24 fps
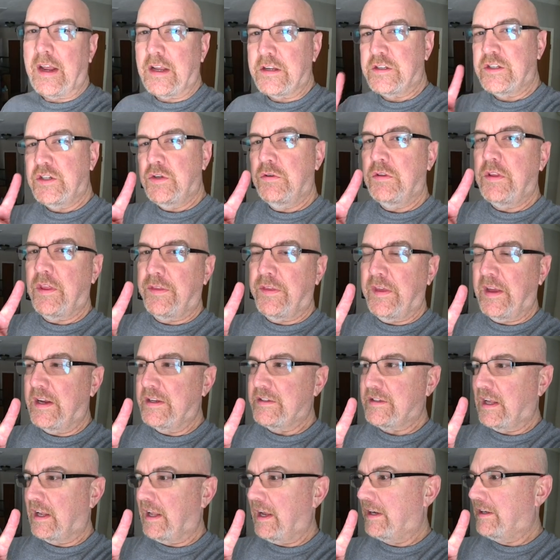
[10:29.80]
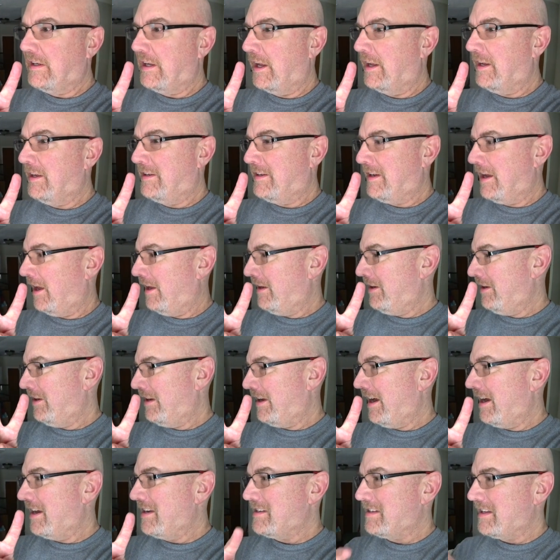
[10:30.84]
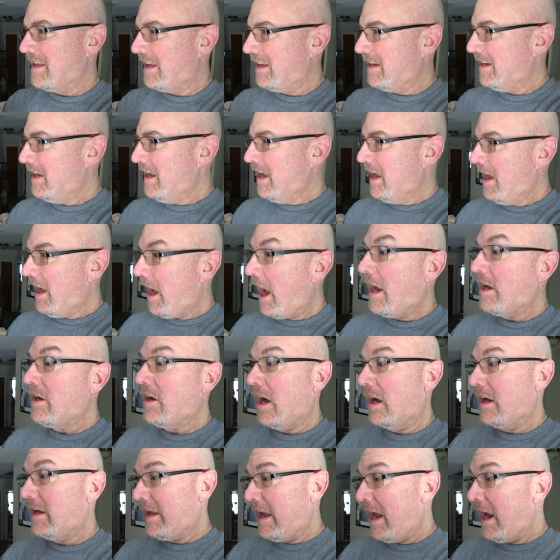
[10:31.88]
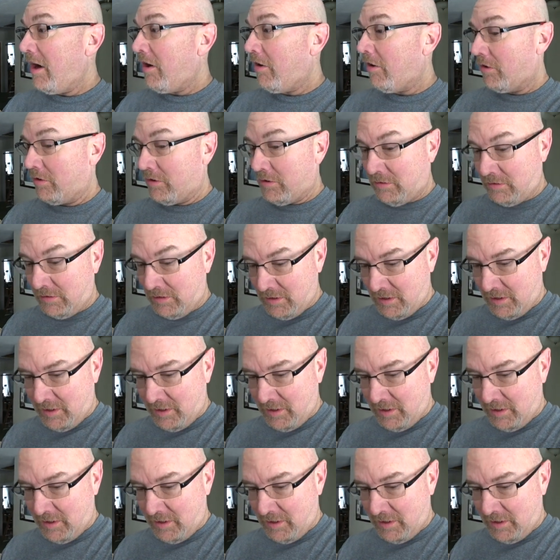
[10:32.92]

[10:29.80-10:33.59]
guess two of the things I like to tell you guys that I got Carol: